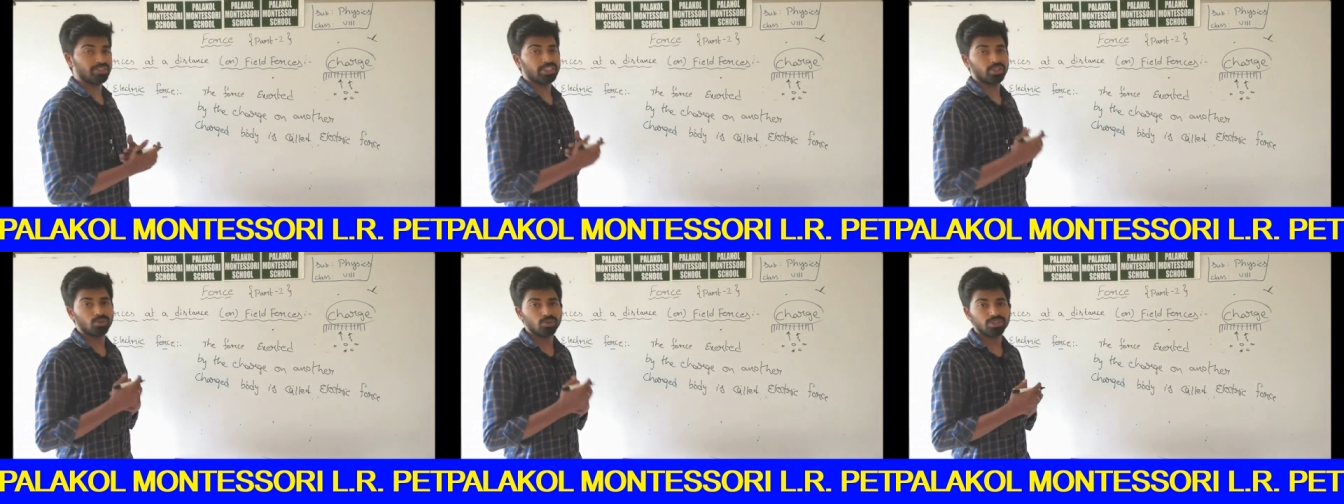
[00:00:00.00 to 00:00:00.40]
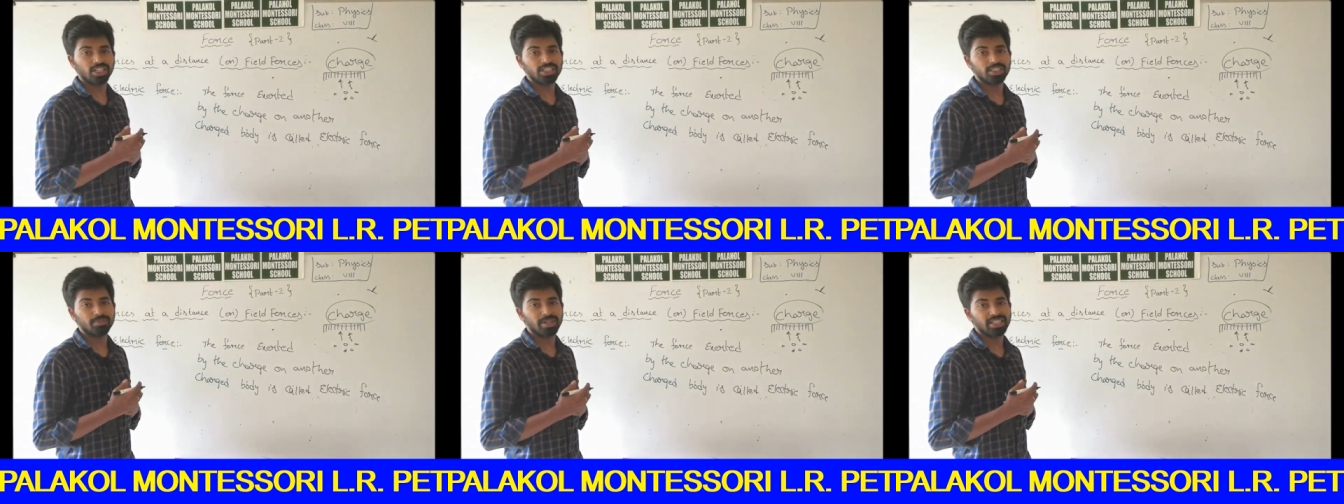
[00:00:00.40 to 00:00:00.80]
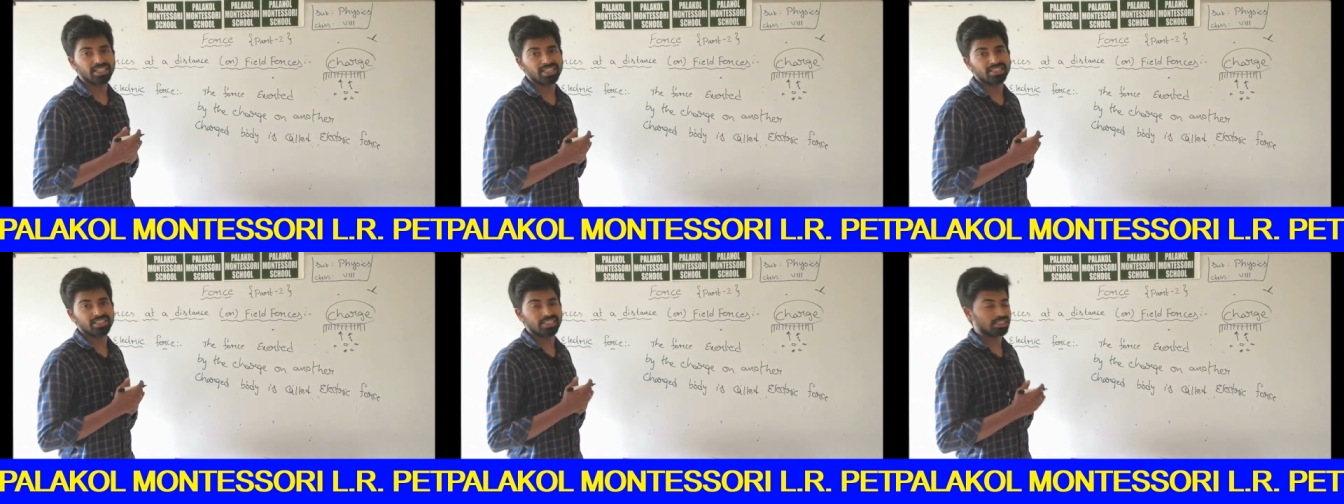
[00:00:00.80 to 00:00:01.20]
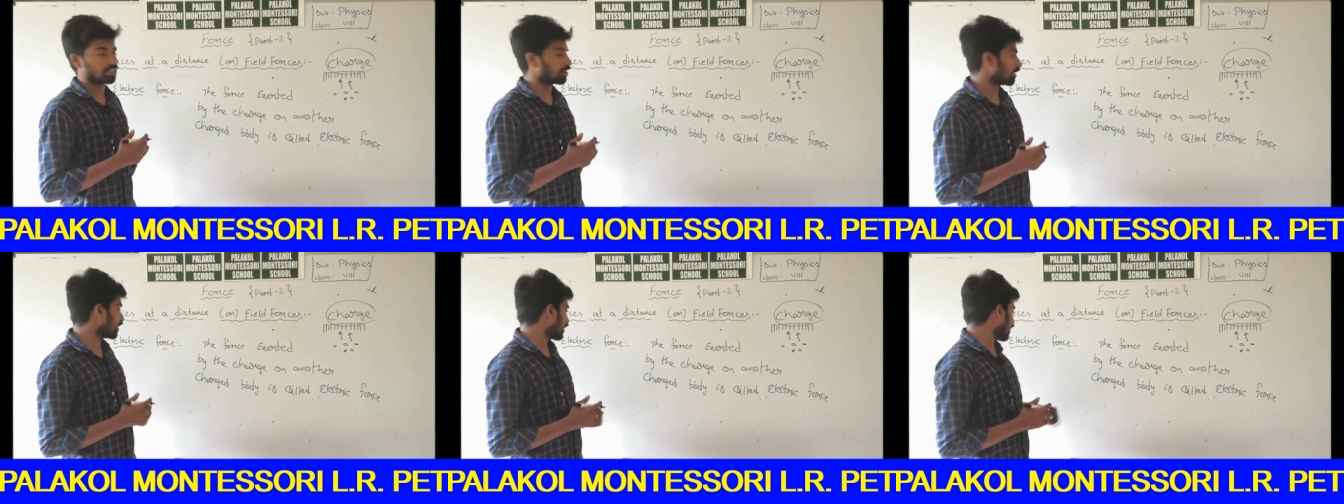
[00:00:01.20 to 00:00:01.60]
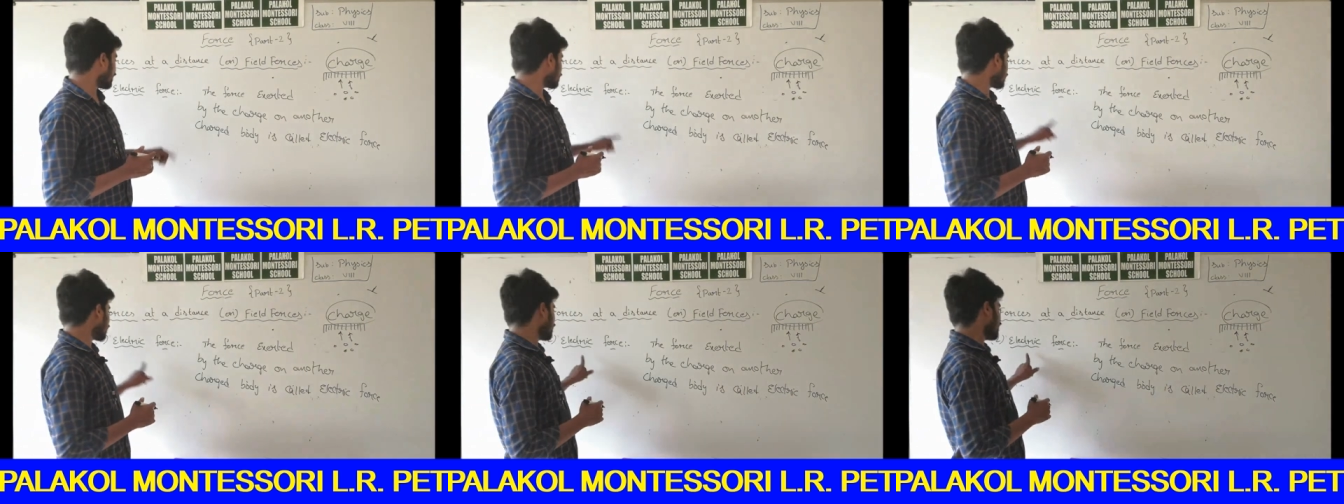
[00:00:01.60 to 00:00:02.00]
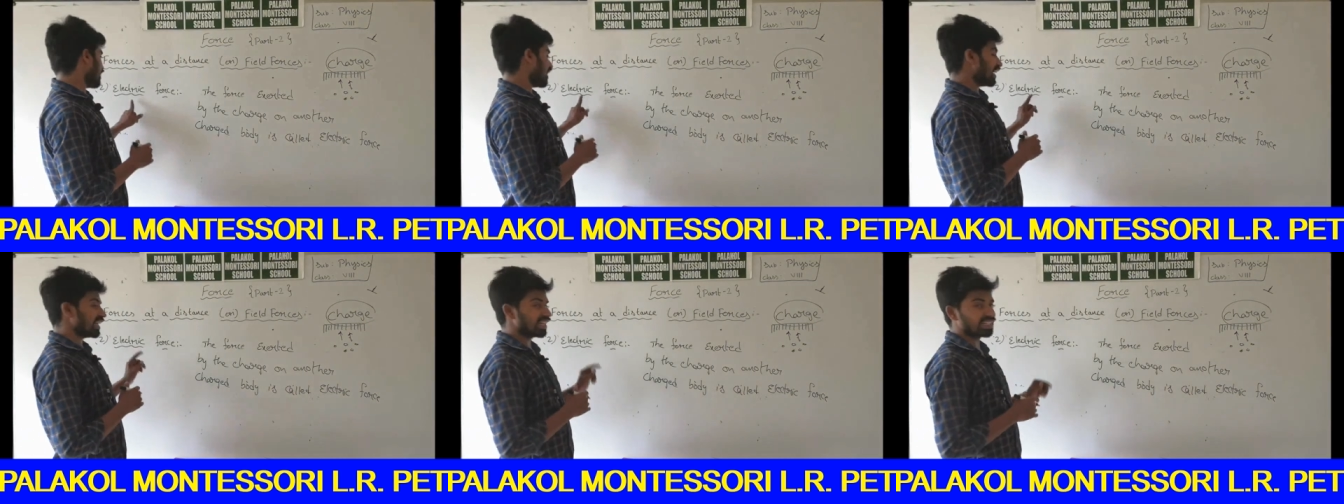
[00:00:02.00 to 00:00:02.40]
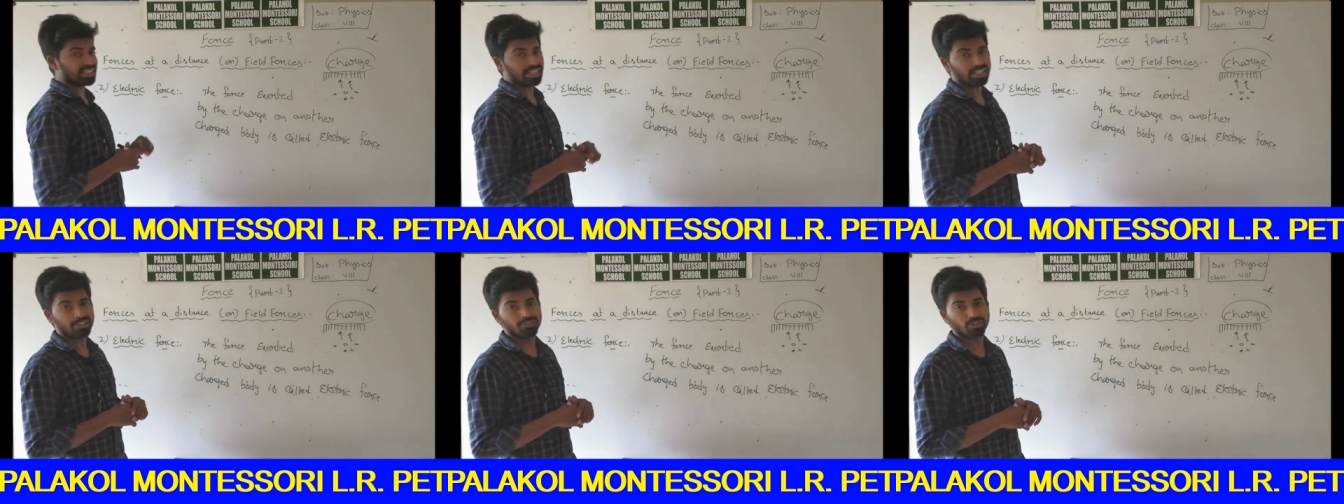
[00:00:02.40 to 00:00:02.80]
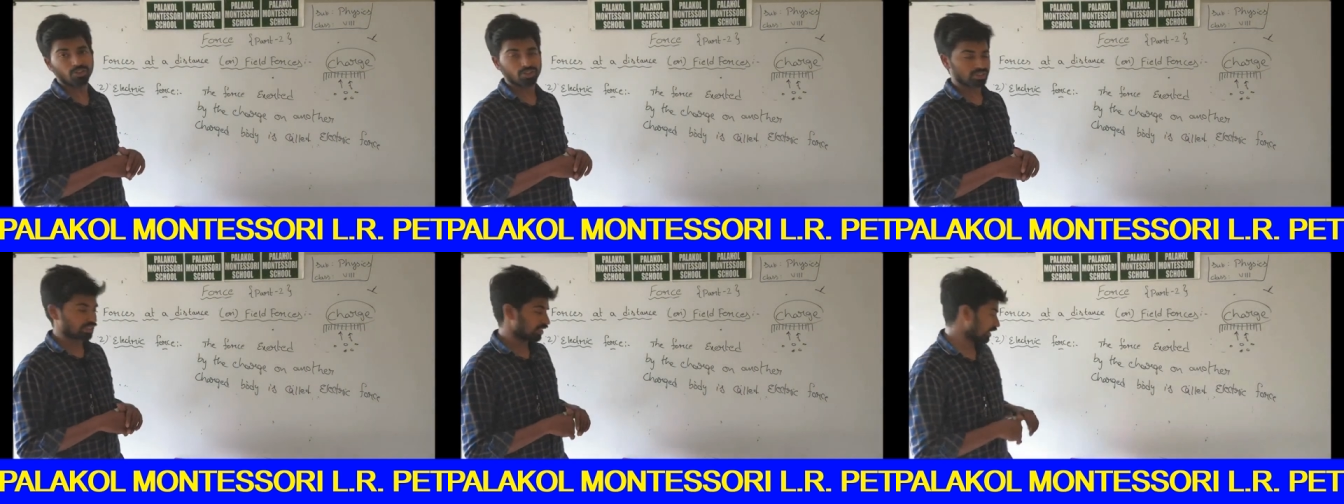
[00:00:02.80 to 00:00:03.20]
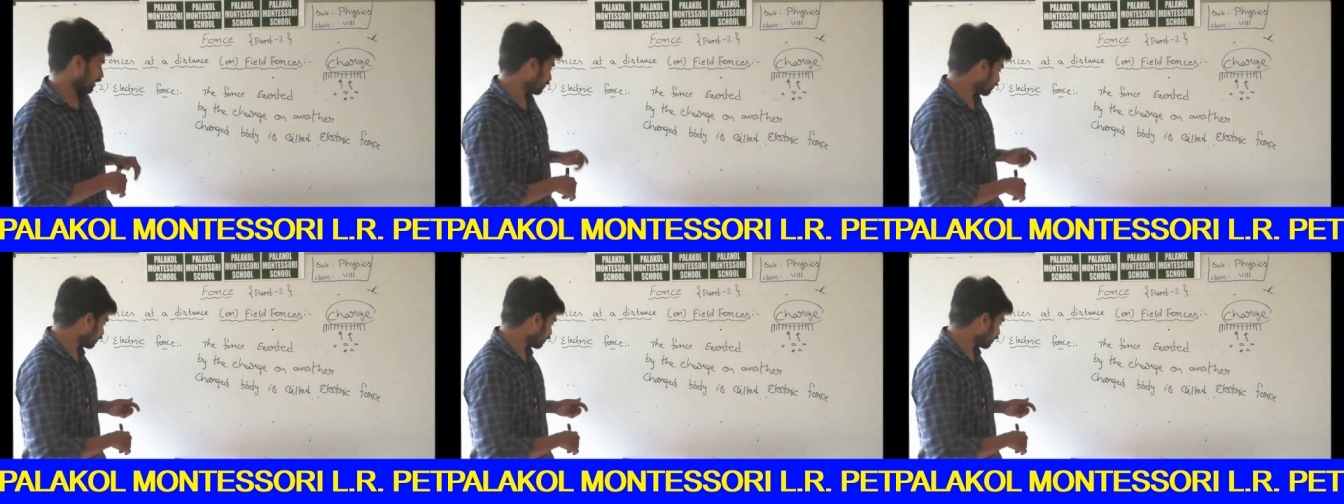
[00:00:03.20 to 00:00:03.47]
the two charged particles is called as electric force. If you